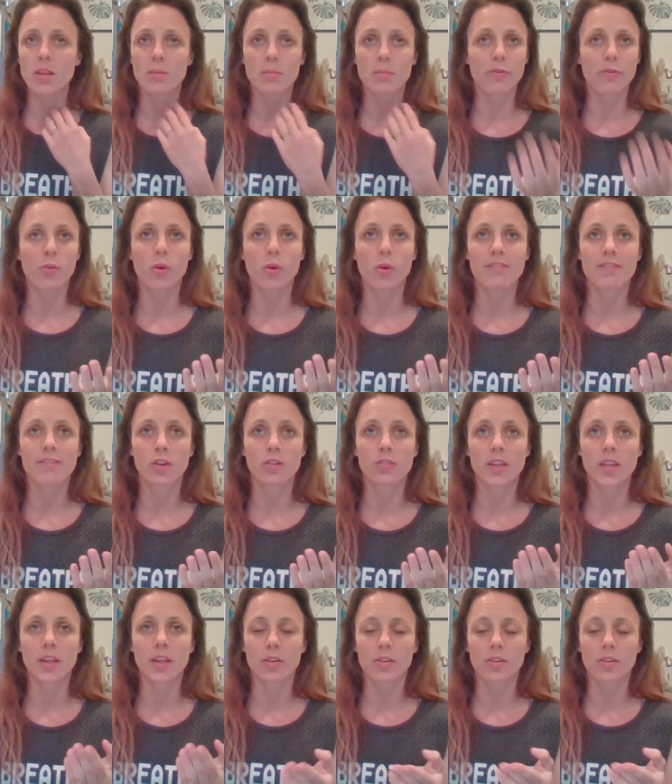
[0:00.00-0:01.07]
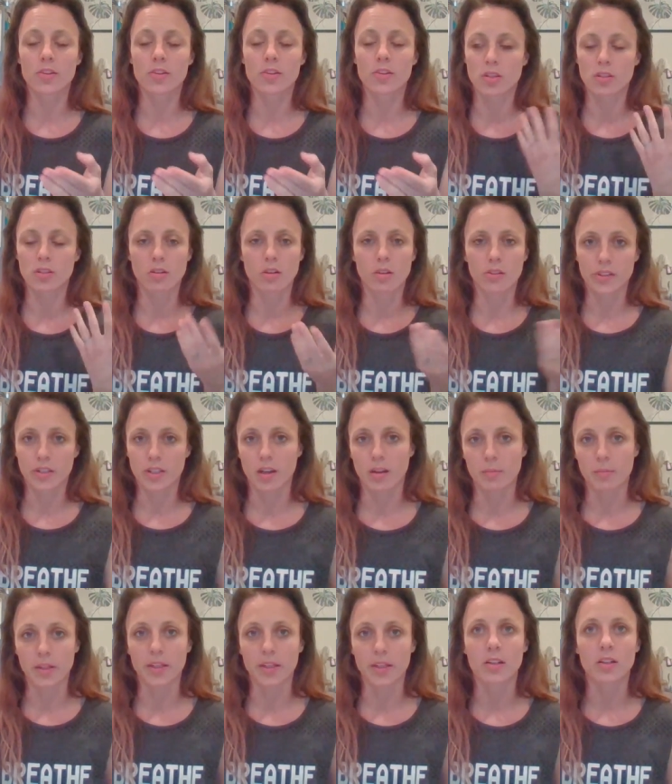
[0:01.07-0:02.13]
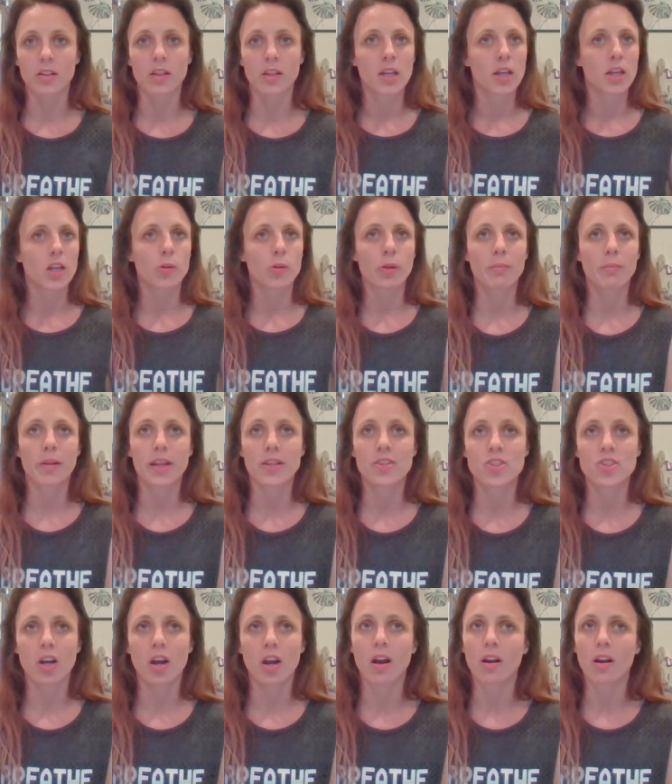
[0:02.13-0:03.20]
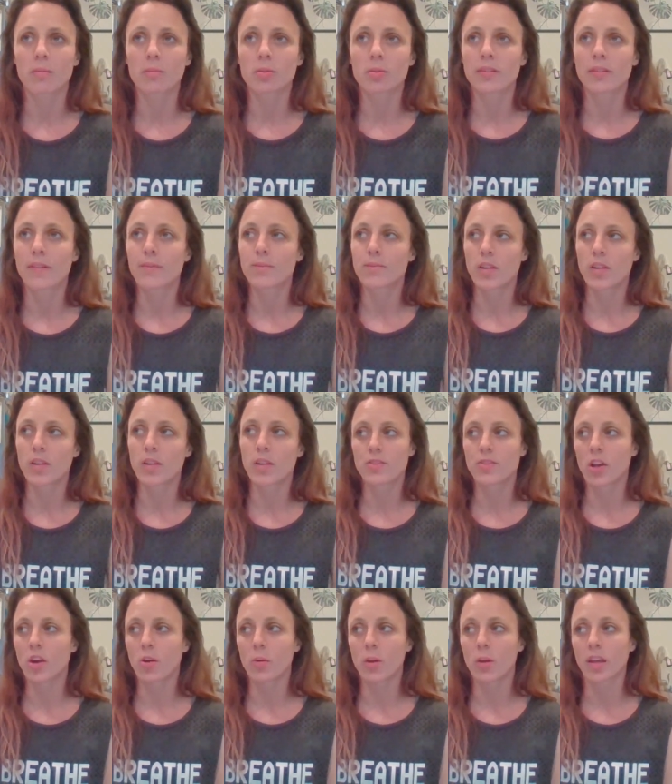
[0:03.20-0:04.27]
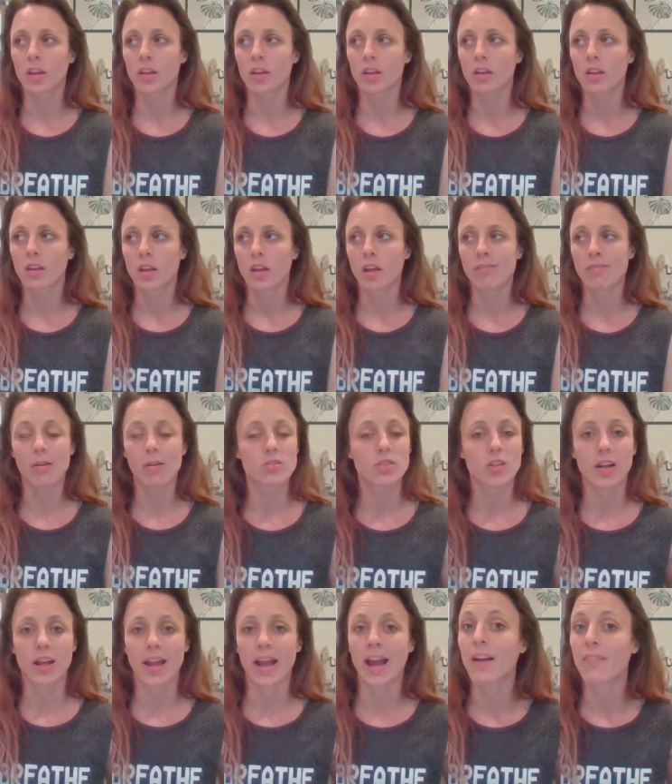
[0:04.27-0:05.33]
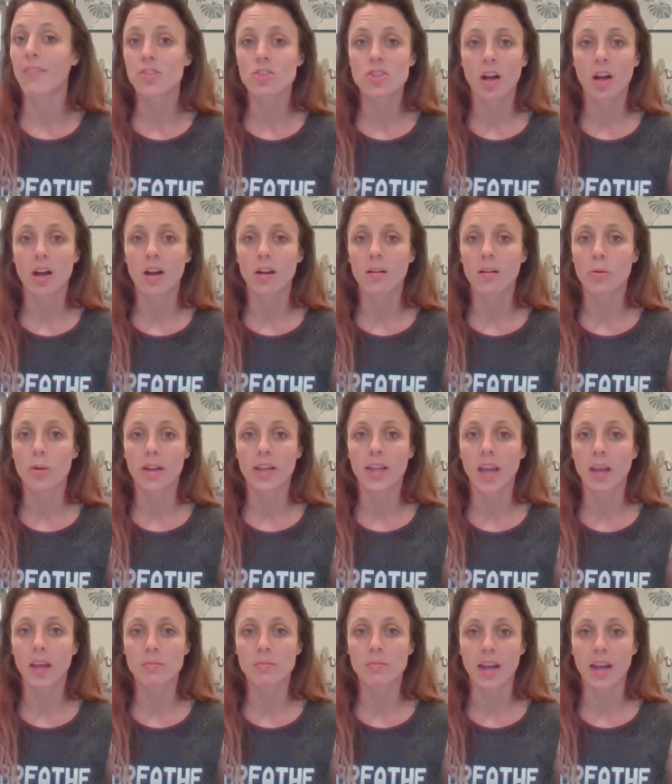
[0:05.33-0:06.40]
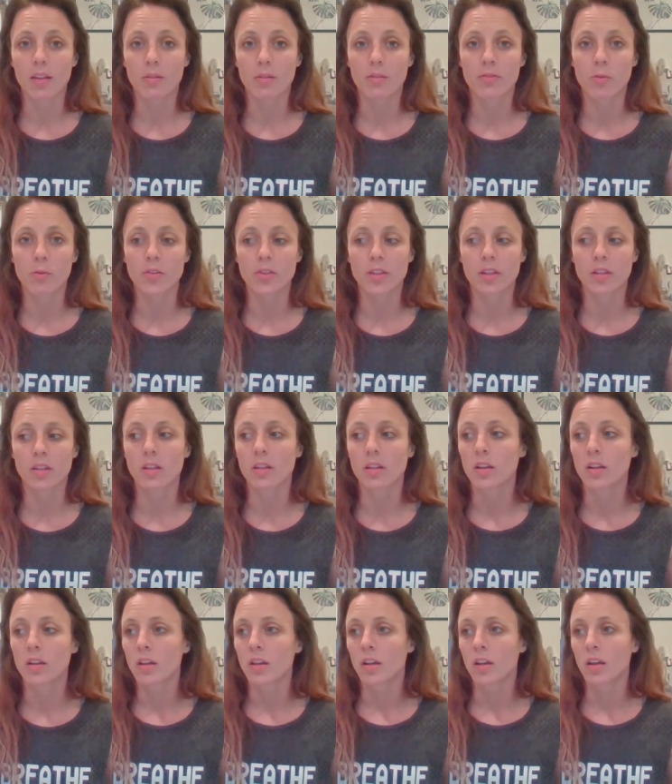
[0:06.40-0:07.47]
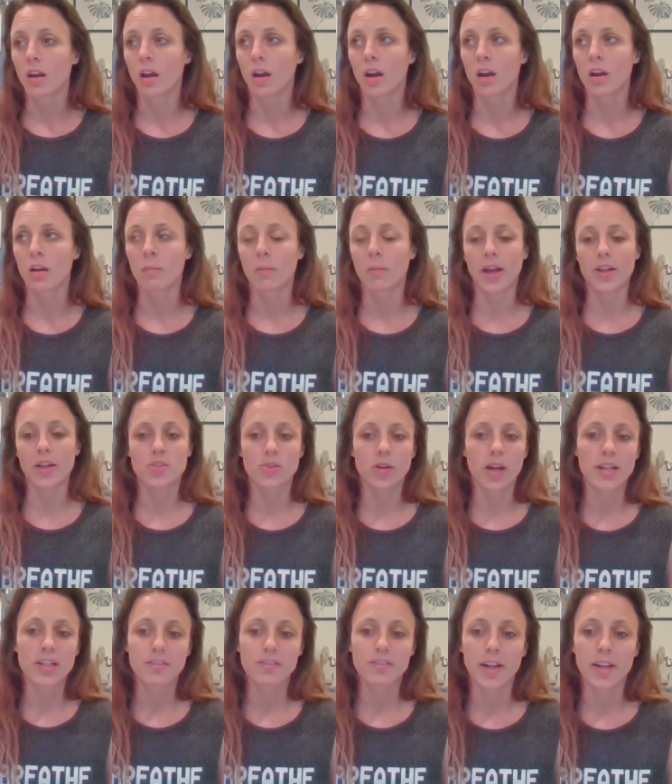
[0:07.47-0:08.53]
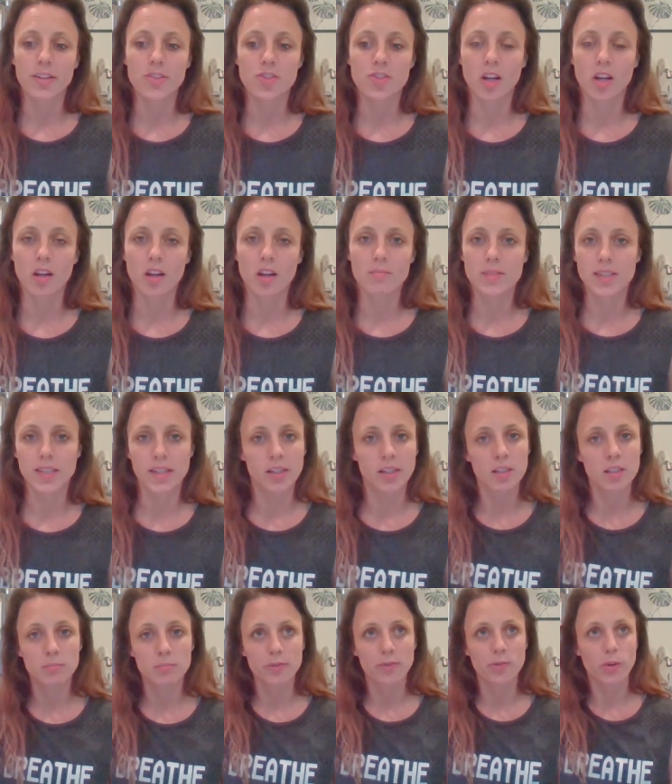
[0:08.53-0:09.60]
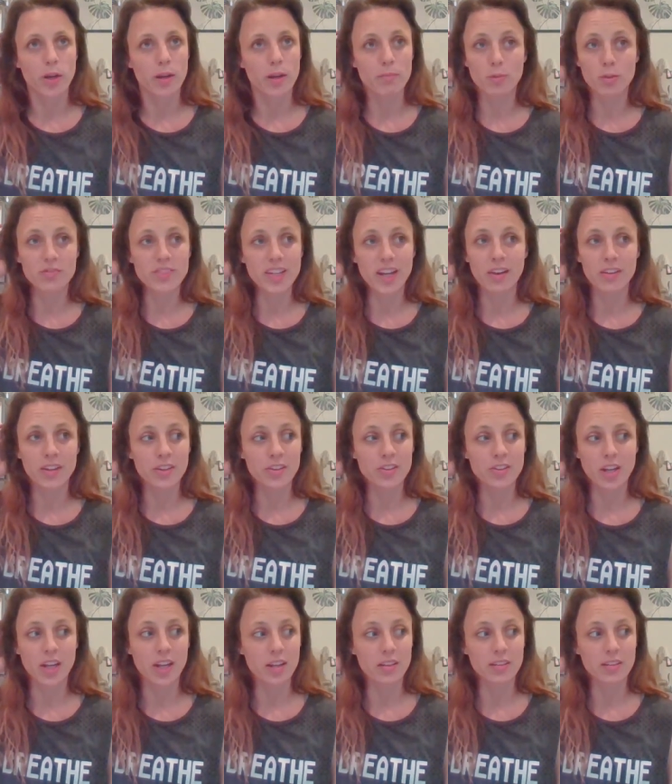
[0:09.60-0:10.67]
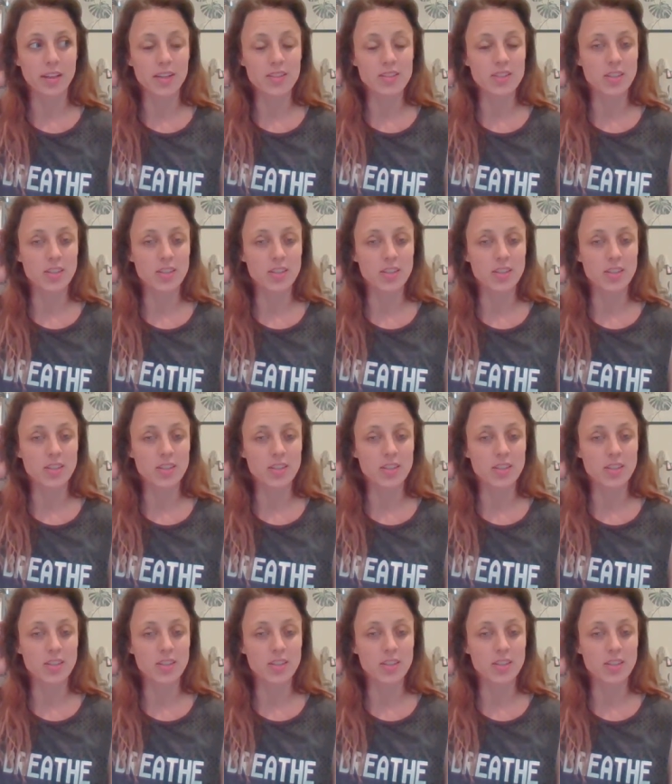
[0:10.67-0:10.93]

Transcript: before I felt the urge and the call to come here quit my job not knowing if I was going to have a job when I came to California um, I tried to find jobs here before I moved out here to kind of like